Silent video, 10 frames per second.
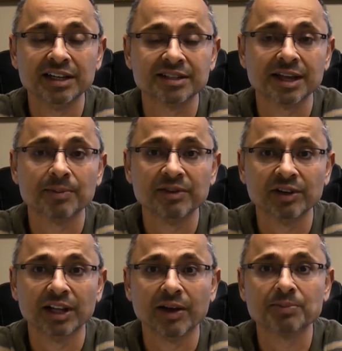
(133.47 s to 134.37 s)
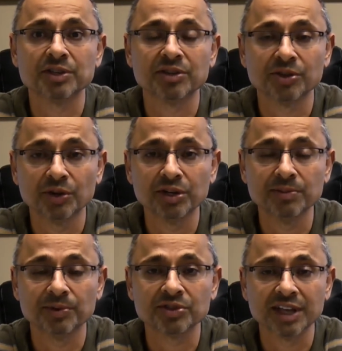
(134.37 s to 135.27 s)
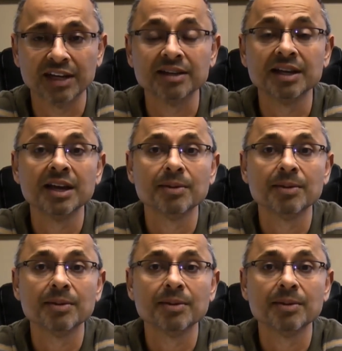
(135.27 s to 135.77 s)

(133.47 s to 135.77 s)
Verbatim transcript: and some even allow up to thirty percent